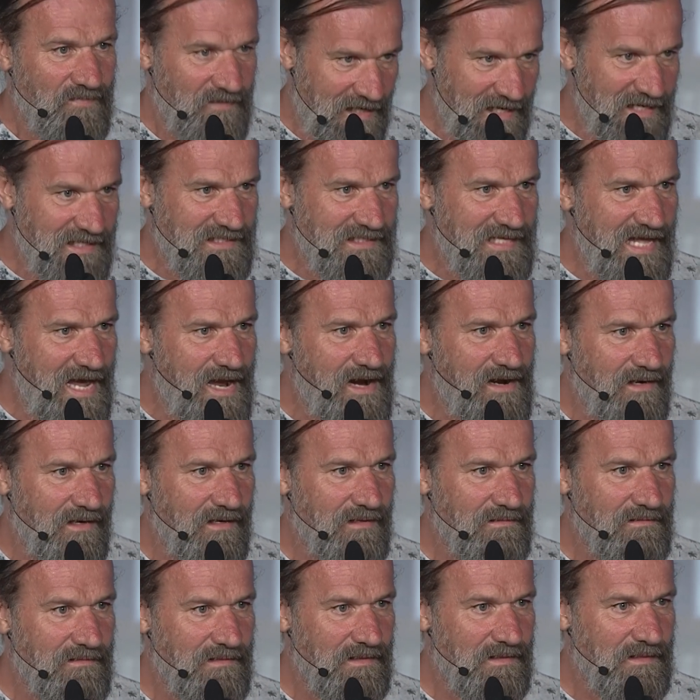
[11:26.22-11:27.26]
is there,
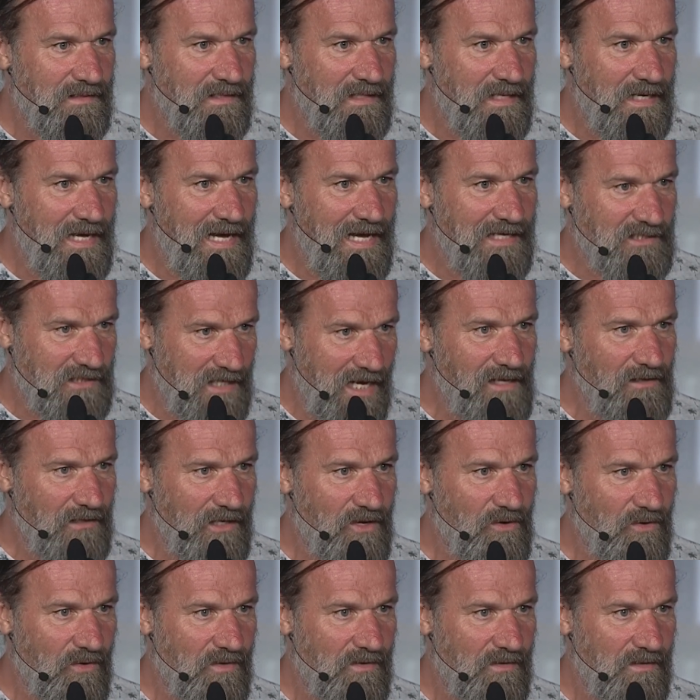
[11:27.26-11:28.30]
I tell
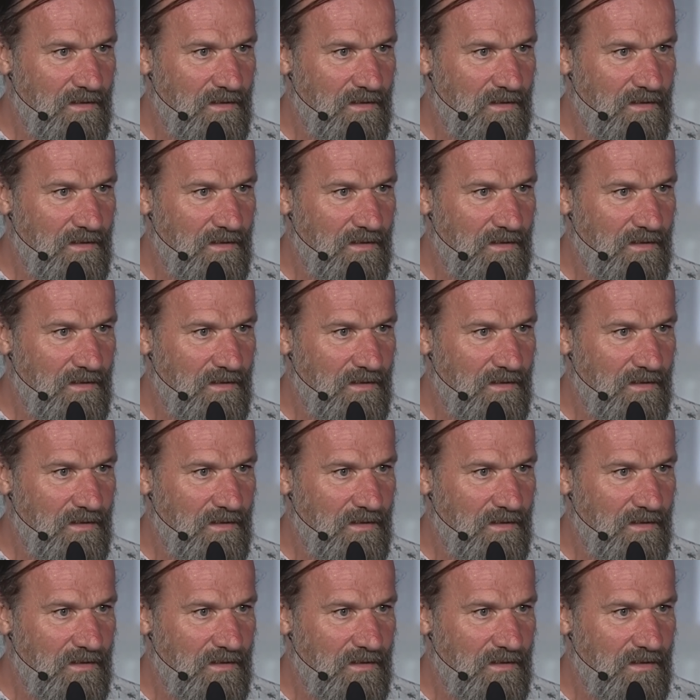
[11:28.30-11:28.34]
you.